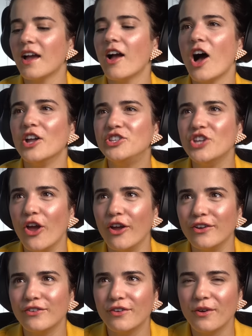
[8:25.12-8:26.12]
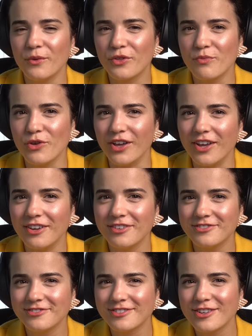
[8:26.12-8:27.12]
A date with me.
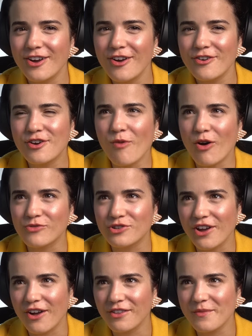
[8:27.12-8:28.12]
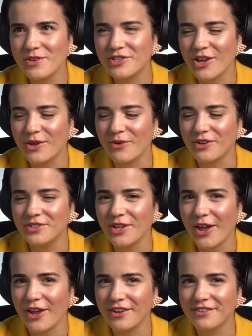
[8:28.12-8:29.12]
Come on, Michelle, let me take you on a
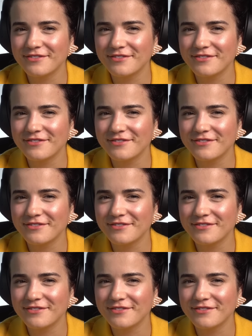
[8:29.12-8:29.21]
date.